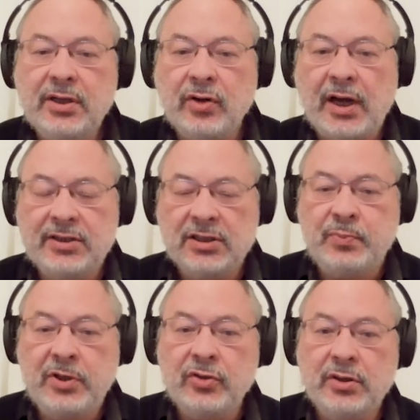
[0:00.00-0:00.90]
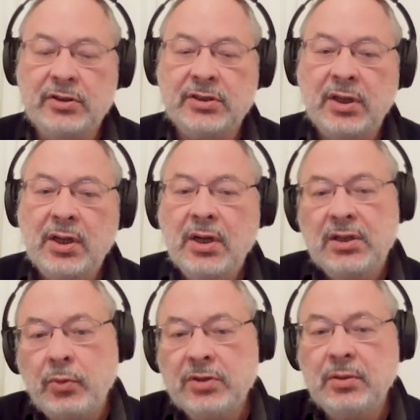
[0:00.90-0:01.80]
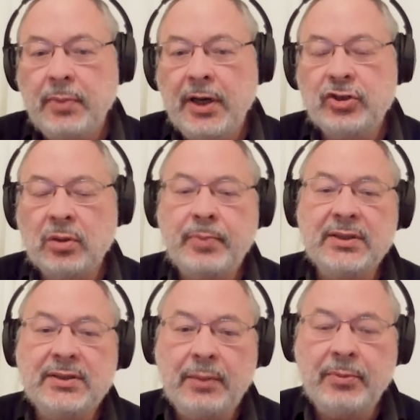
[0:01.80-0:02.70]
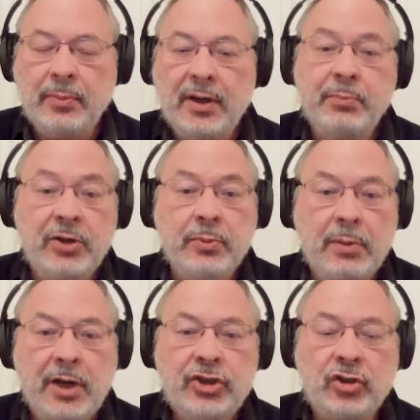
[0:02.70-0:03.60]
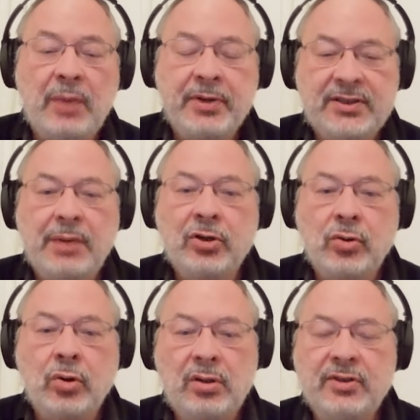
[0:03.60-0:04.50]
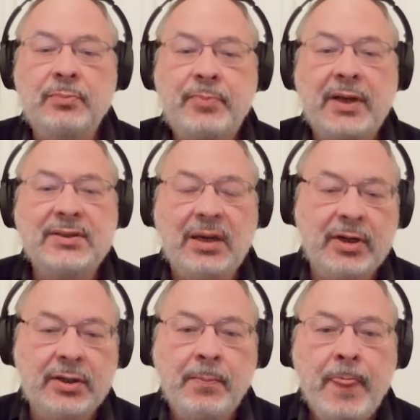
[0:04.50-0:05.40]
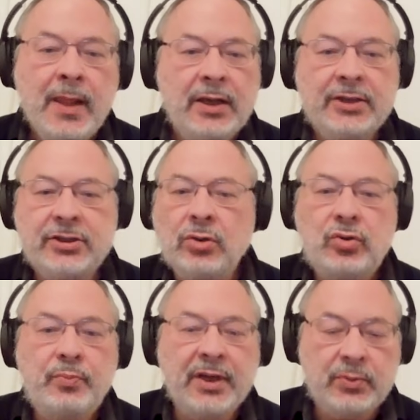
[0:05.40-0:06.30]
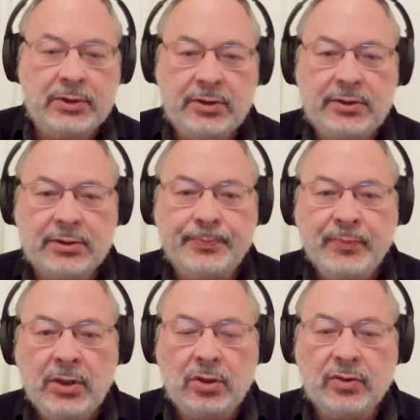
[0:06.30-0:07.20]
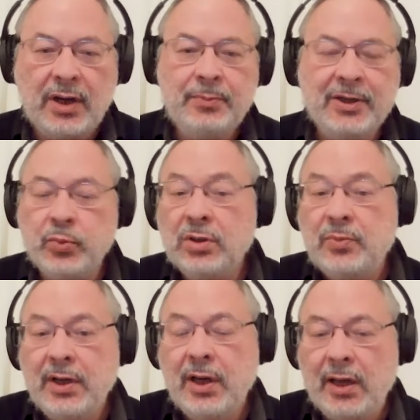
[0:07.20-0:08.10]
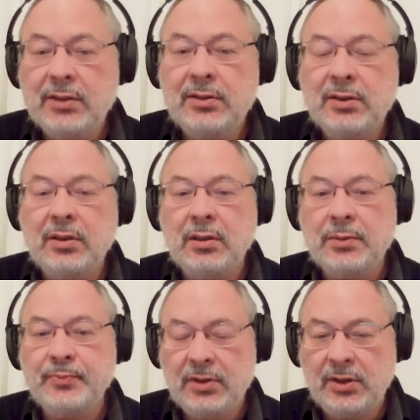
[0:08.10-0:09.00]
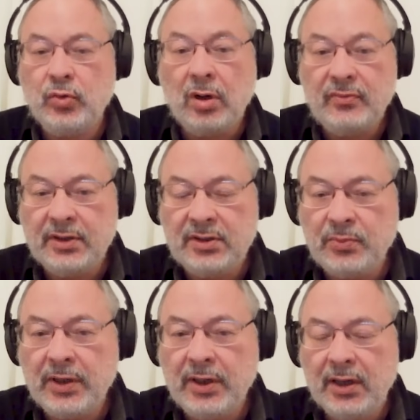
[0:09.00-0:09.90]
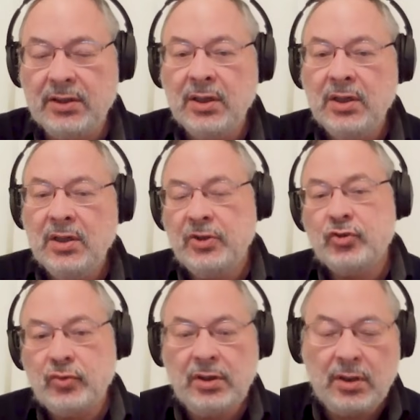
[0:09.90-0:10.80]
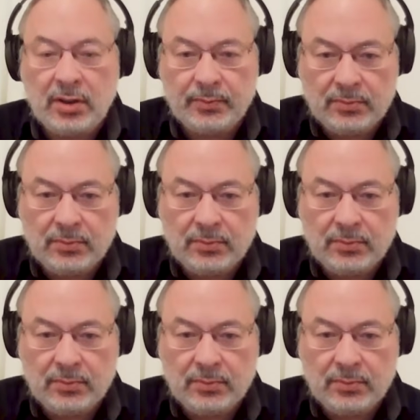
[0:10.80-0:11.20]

crisis periods, there was a major major epidemic or even a pandemic. It's not ubiquitous, all right, but what we had, the COVID that we had, which really